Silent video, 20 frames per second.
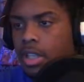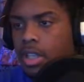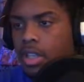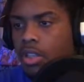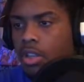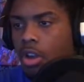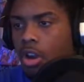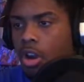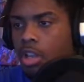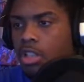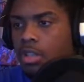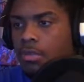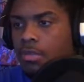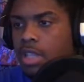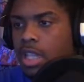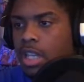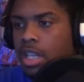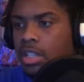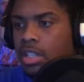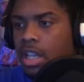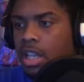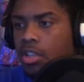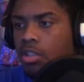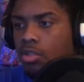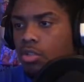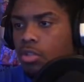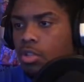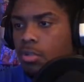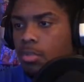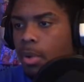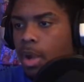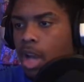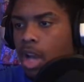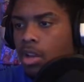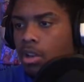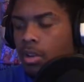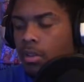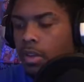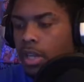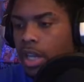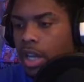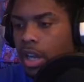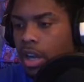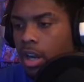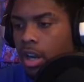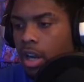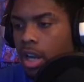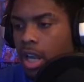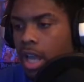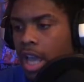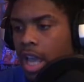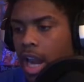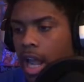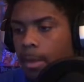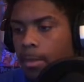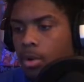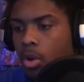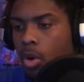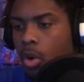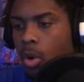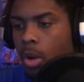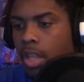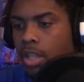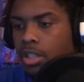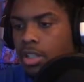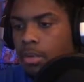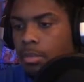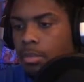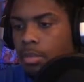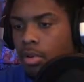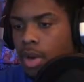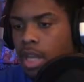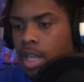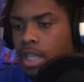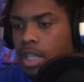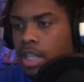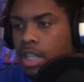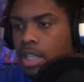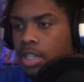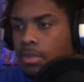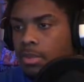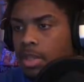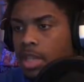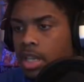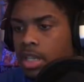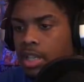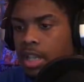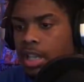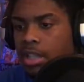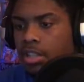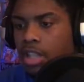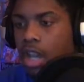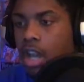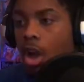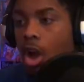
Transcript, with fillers: there are some things that do spawn over here and I'm going to break this because they start.